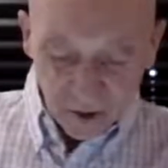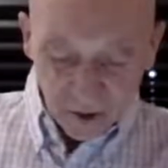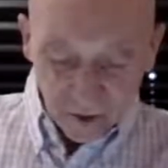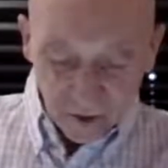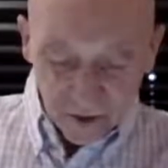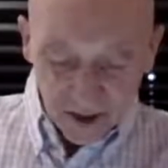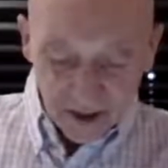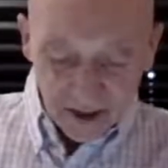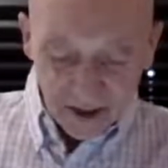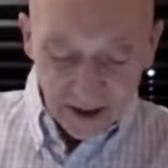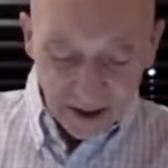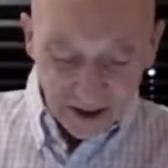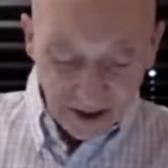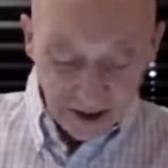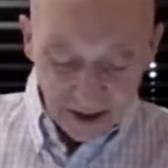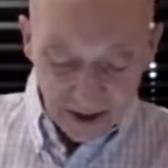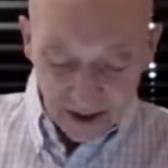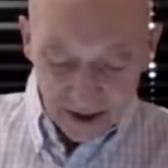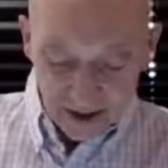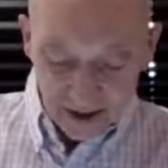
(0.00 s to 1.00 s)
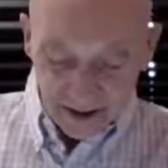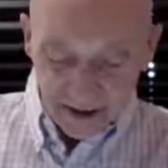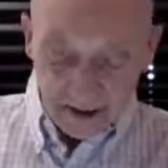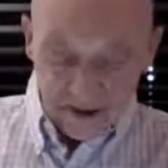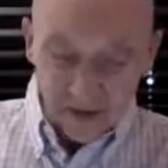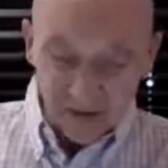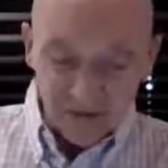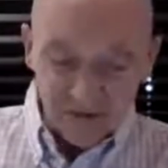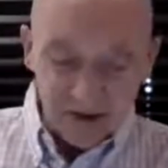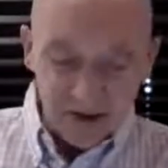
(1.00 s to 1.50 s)
Radiating
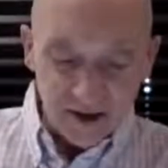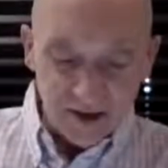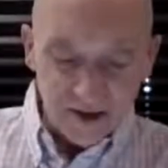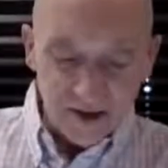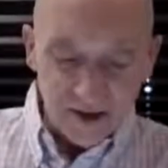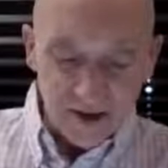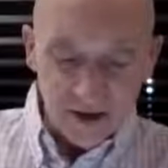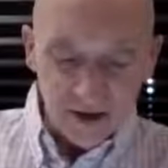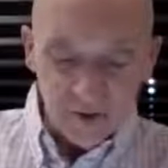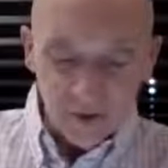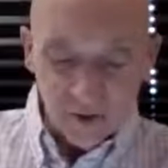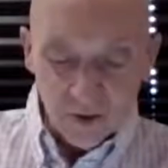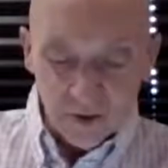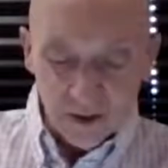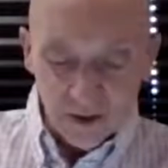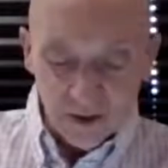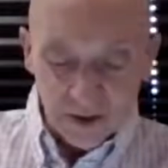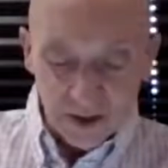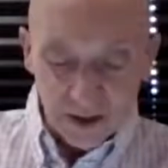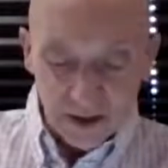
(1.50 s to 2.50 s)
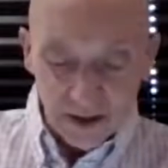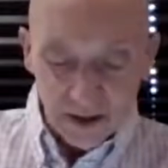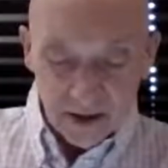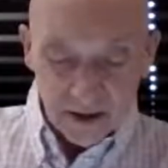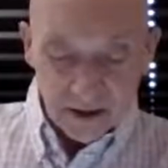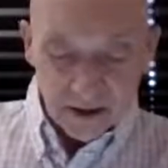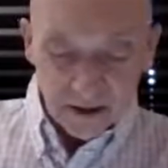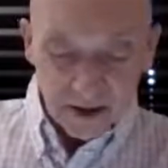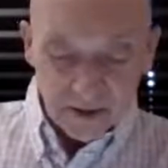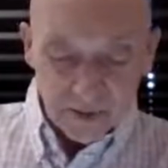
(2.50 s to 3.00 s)
kindness over the entire world,
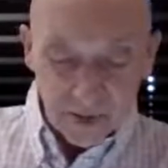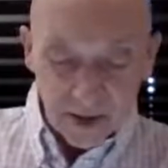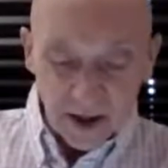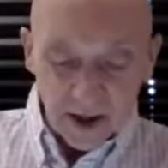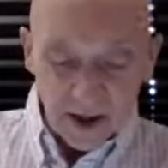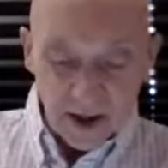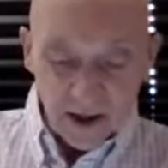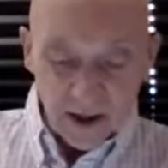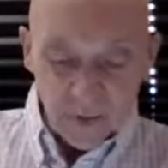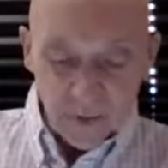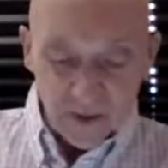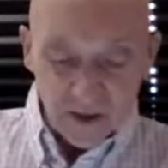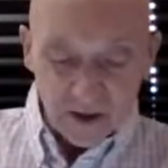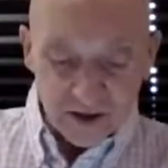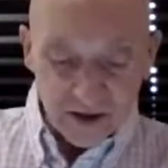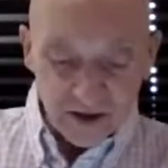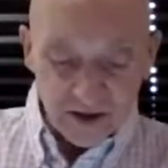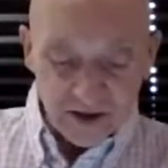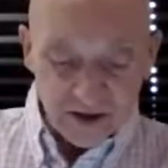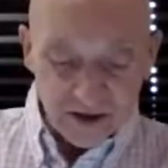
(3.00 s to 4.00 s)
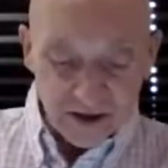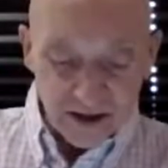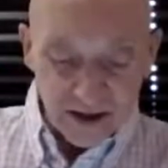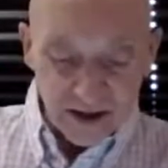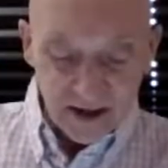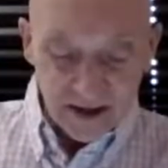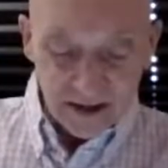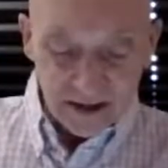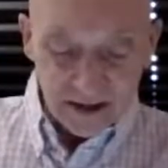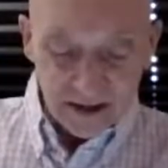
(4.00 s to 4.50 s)
spreading upwards to the
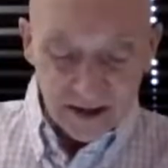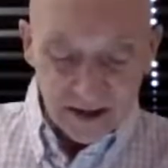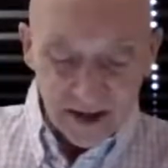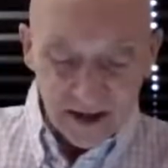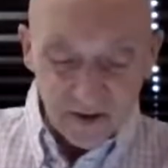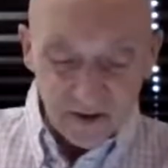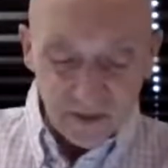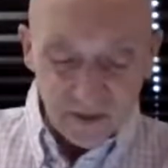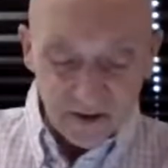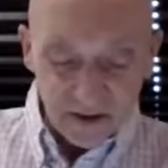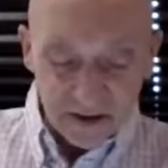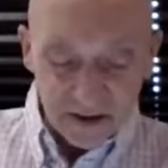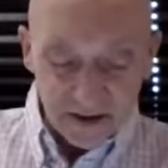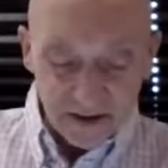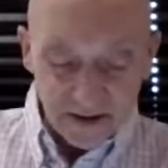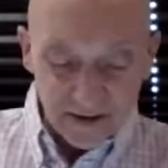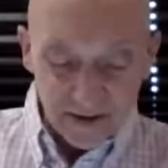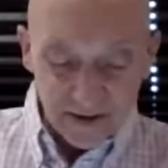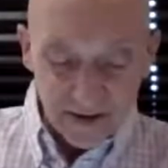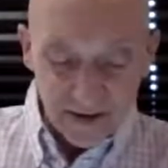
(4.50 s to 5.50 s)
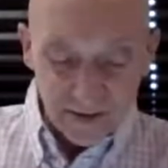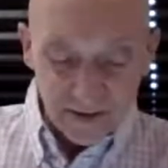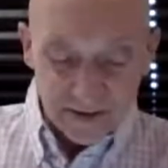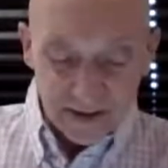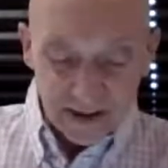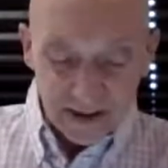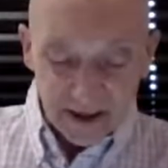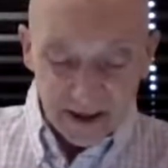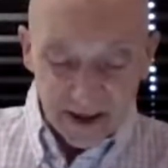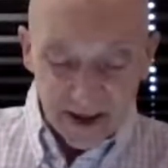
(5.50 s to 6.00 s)
skies and downwards to the
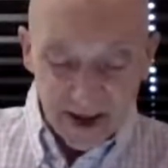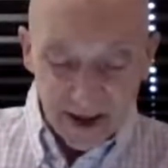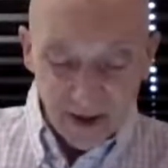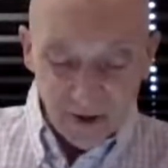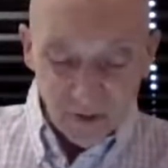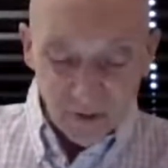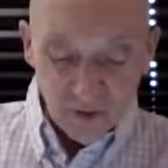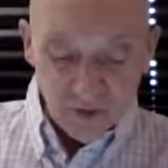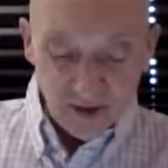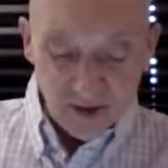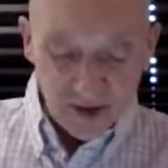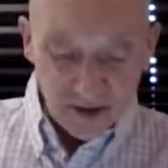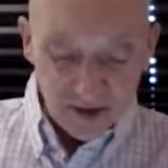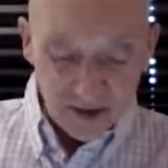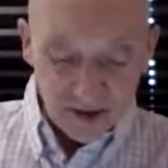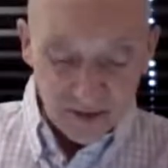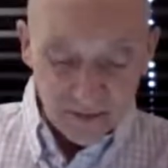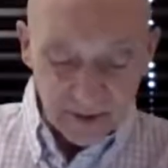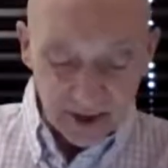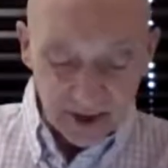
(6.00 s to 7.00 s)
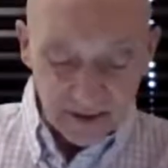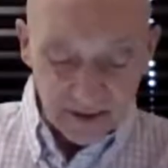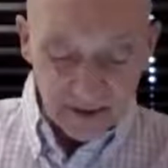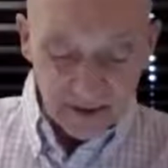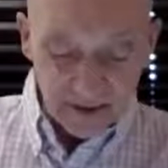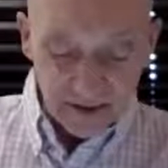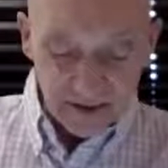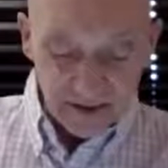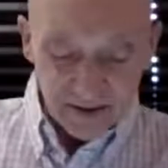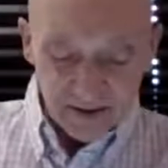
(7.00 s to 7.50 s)
depths, outwards and
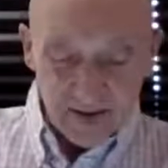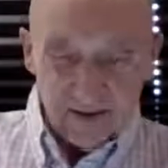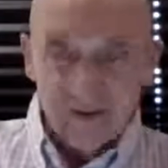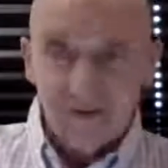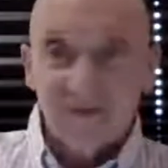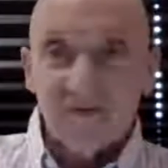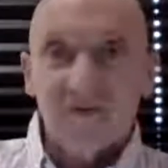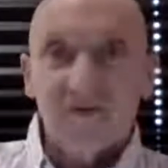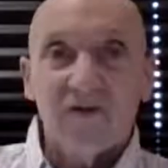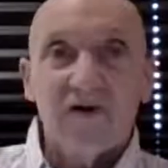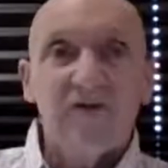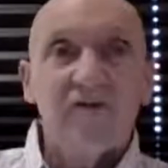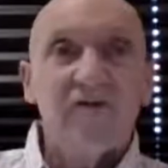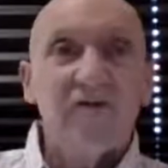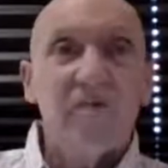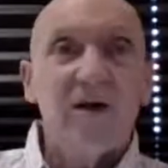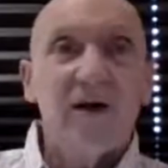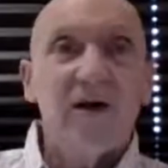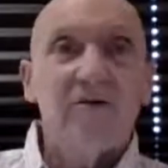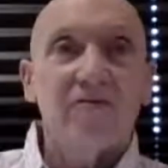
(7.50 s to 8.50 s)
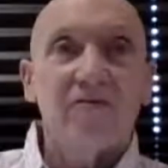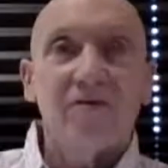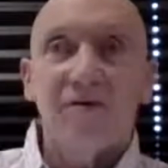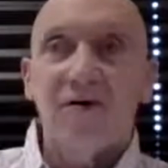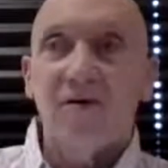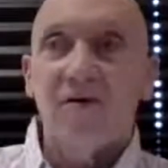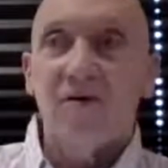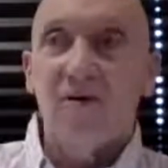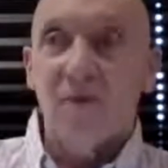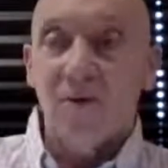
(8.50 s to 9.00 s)
unbounded, freed from hatred
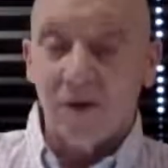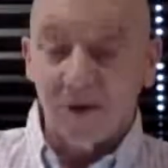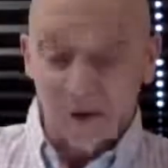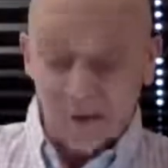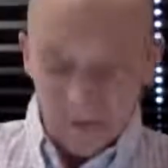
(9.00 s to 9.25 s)
and ill will.